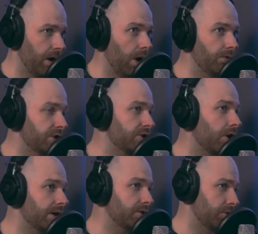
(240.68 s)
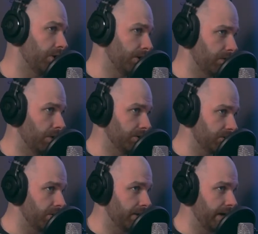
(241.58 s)
overstocking toilet roll is
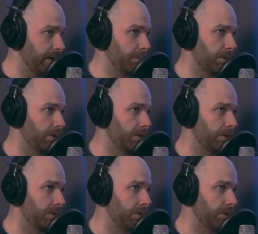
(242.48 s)
not going to help.